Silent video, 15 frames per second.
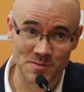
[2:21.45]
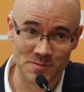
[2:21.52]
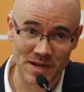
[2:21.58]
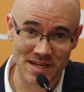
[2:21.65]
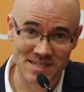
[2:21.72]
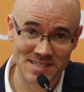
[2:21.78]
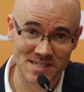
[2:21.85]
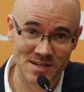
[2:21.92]
to
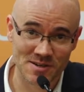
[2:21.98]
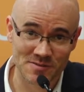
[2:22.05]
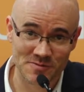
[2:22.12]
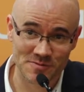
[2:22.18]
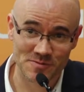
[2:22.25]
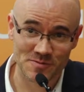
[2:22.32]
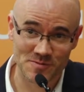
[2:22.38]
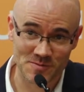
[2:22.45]
make
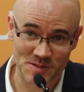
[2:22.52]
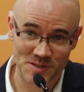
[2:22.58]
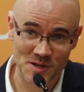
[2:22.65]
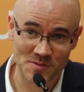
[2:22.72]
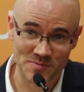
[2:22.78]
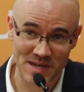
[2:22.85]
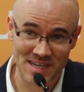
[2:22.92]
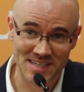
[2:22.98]
stuff,
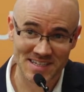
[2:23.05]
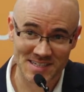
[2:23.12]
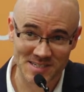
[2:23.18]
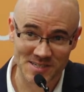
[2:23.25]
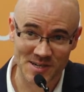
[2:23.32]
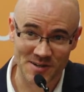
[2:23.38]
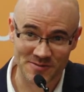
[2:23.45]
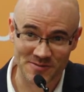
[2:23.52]
start making
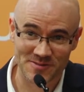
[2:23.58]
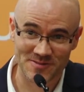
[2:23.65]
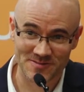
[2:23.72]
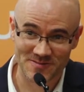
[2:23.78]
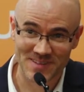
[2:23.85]
stuff,